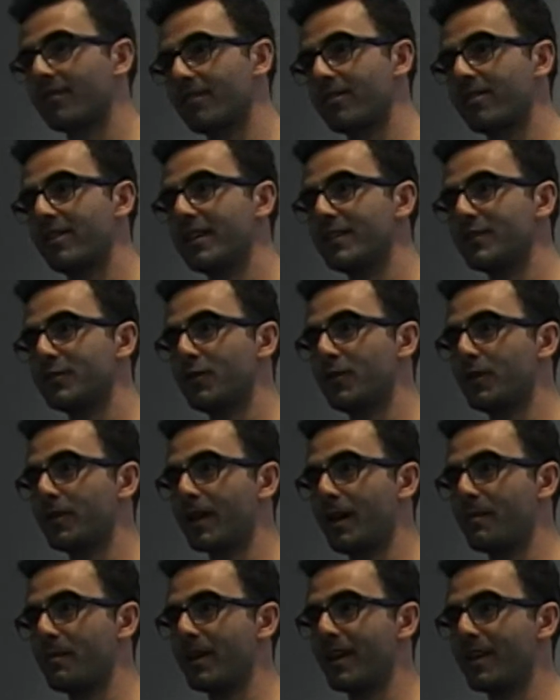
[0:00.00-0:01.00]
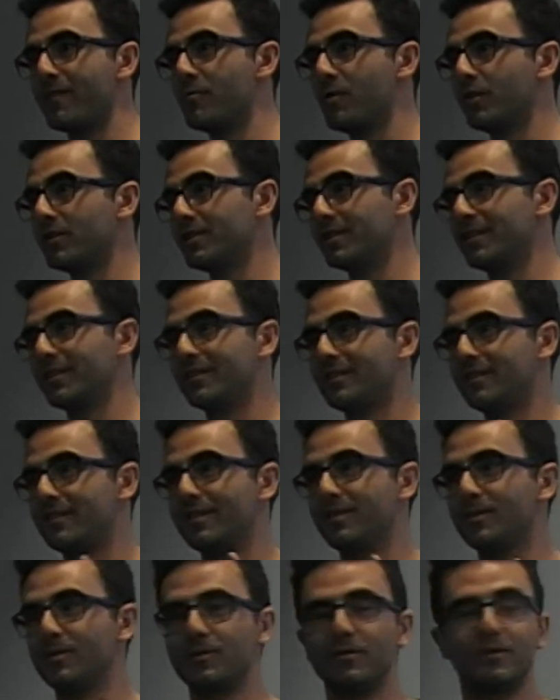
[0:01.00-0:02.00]
Thanks for coming and watching
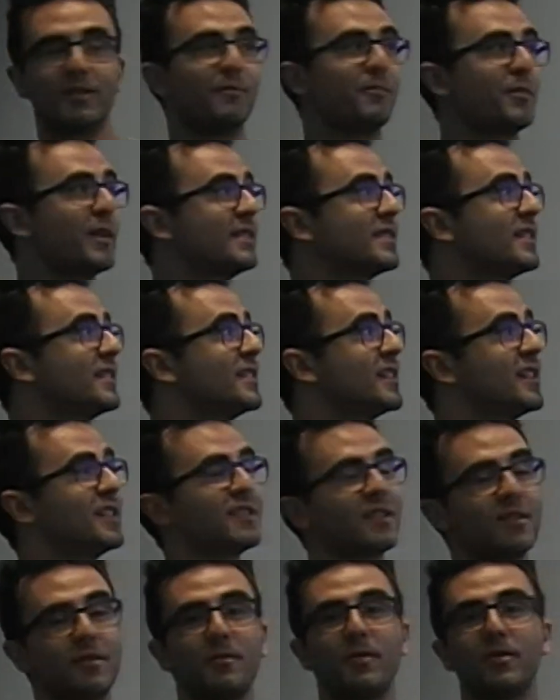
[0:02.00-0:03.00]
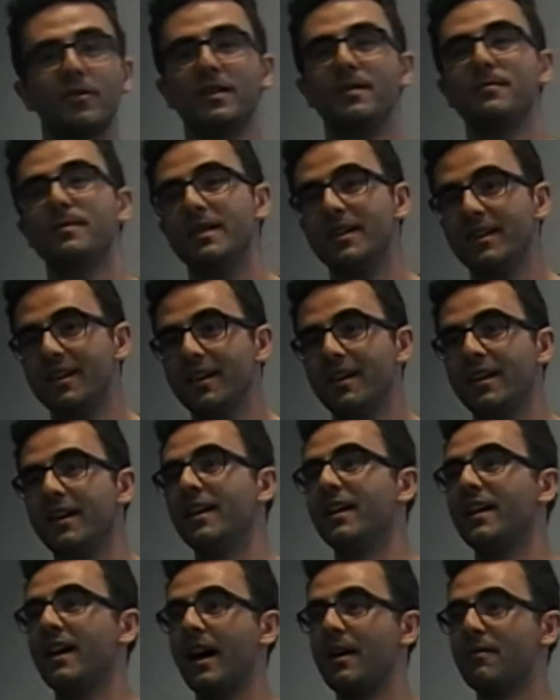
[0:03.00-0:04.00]
to a presentation on MongoDB.
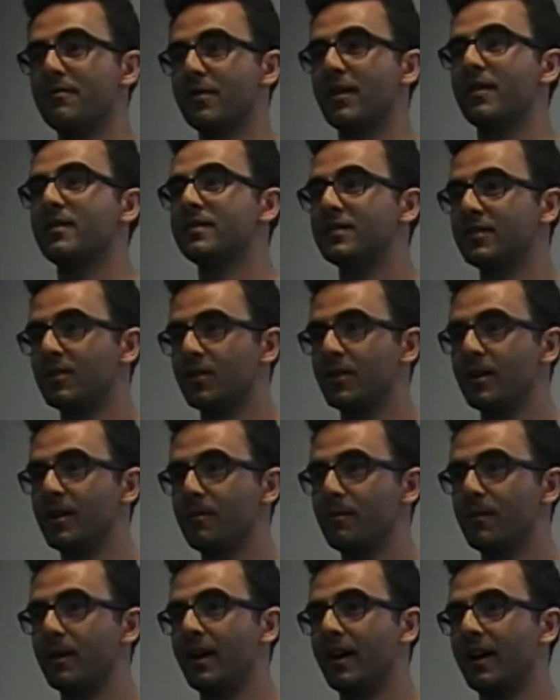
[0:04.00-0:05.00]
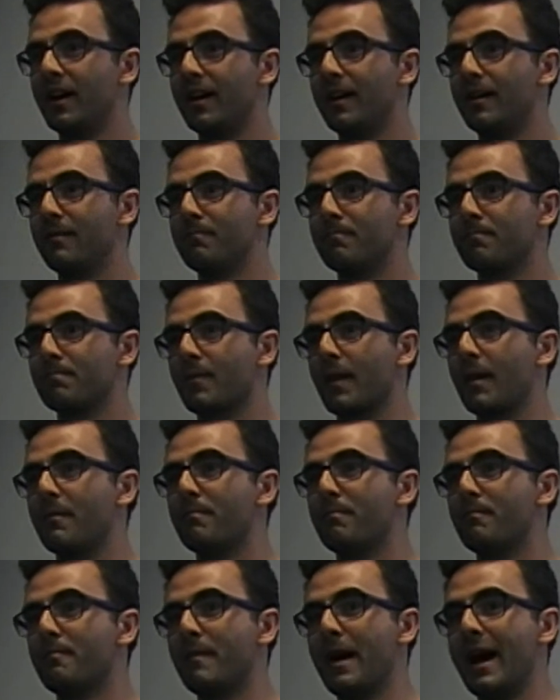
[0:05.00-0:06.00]
I'm very sorry, but
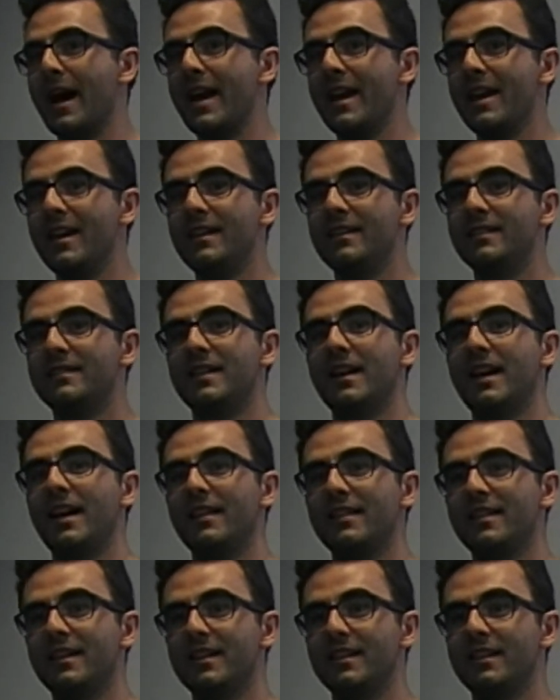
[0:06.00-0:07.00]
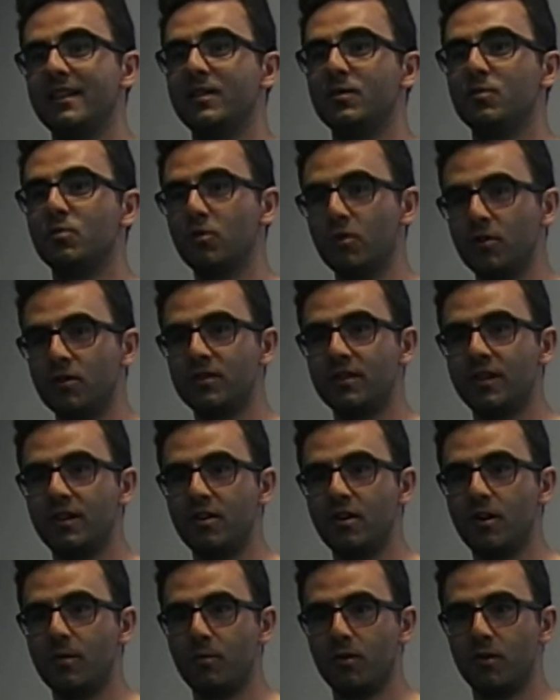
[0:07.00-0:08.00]
my Italian is worse than
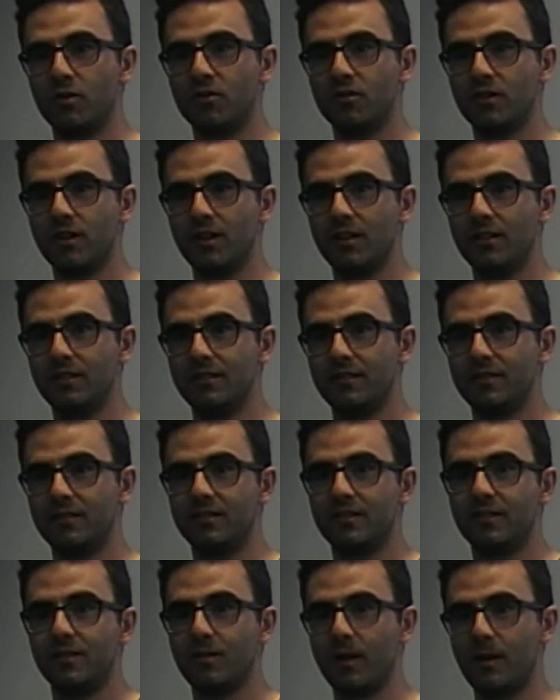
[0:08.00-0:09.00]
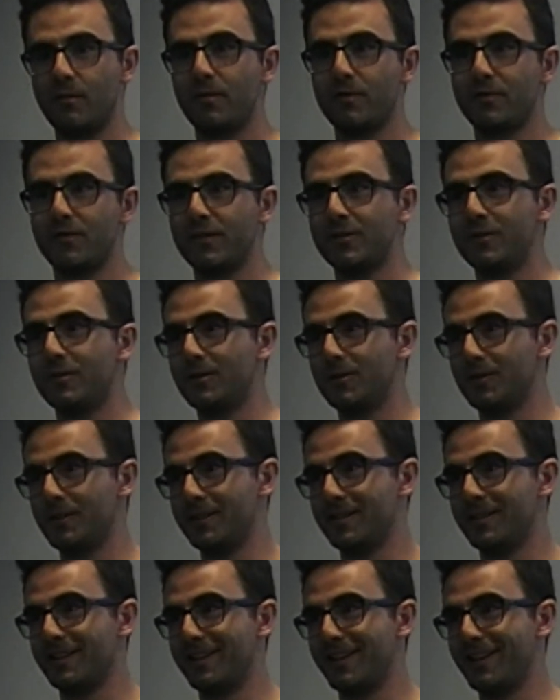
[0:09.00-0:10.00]
your Portuguese, so I prefer to do
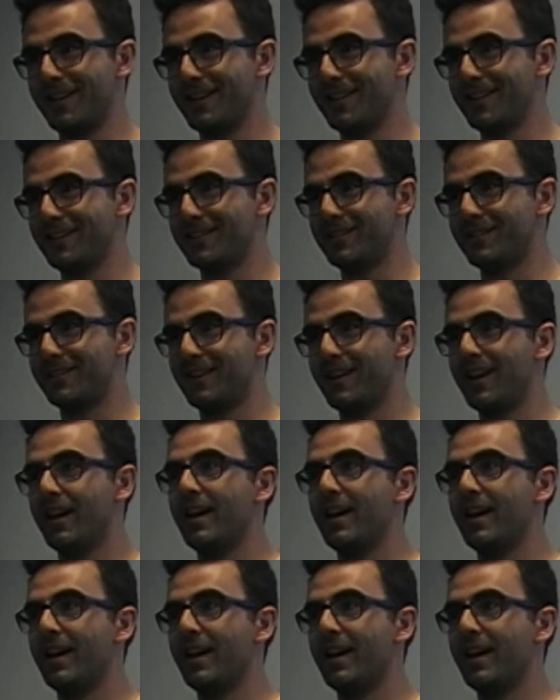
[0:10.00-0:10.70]
this in English.